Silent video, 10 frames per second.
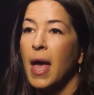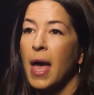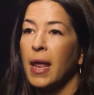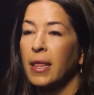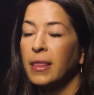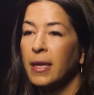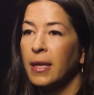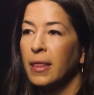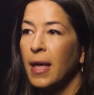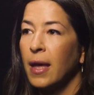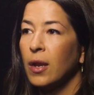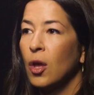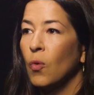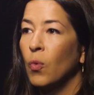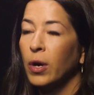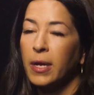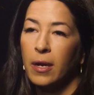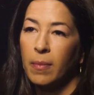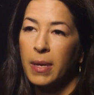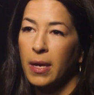And I think that we're
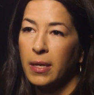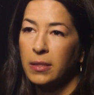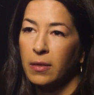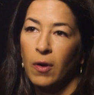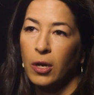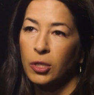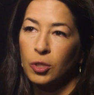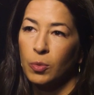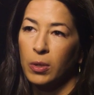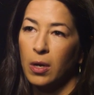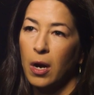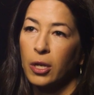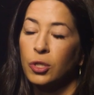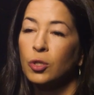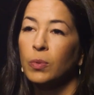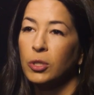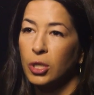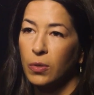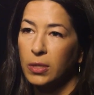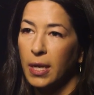here because of our consumer. Our consumer
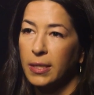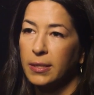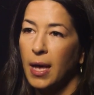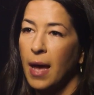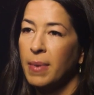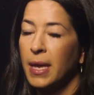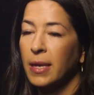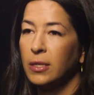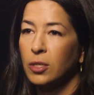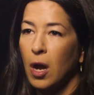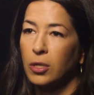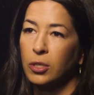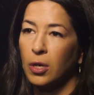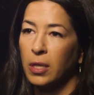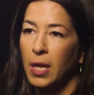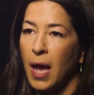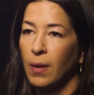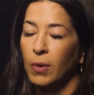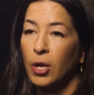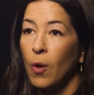chose us. I began to talk to her online
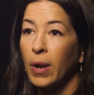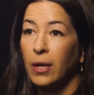when no one